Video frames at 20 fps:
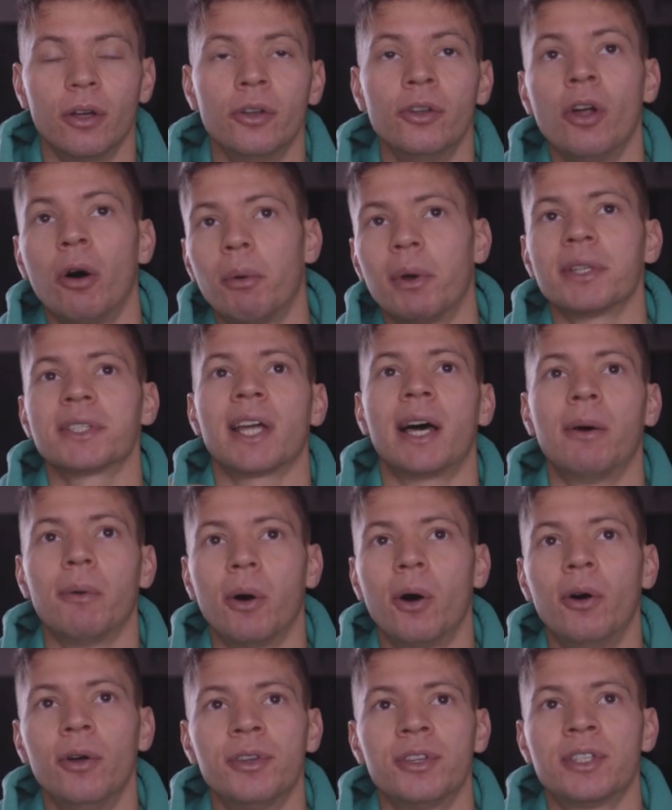whilst
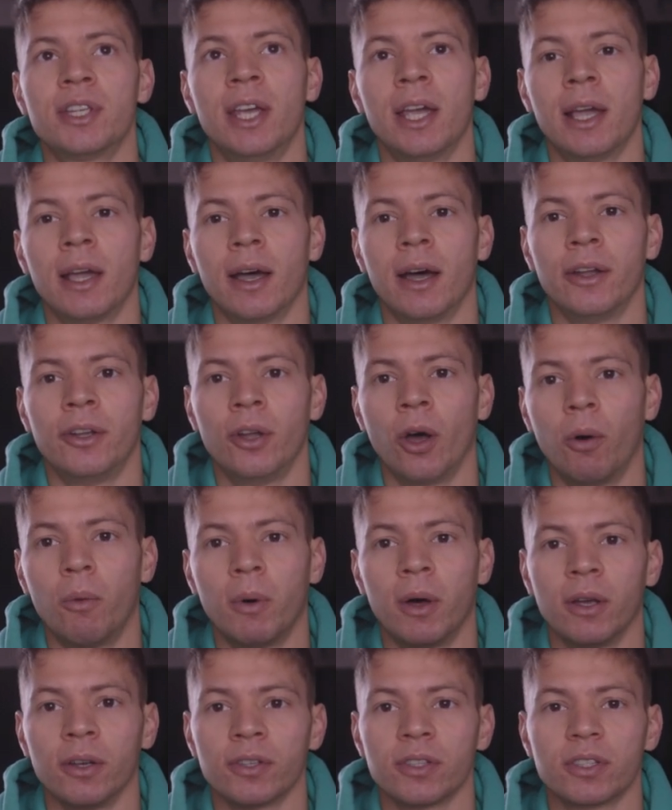out hunting and not
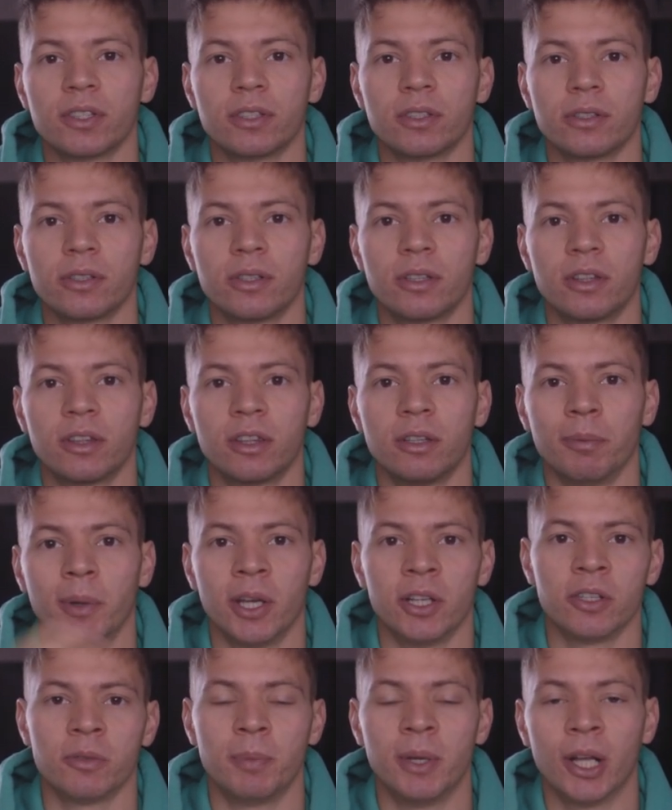whilst the
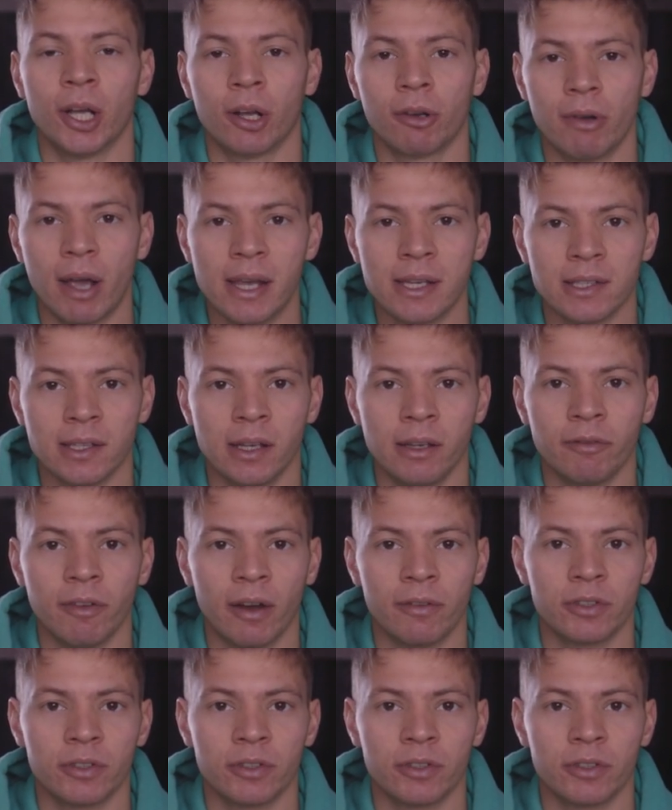bird has been aggressive.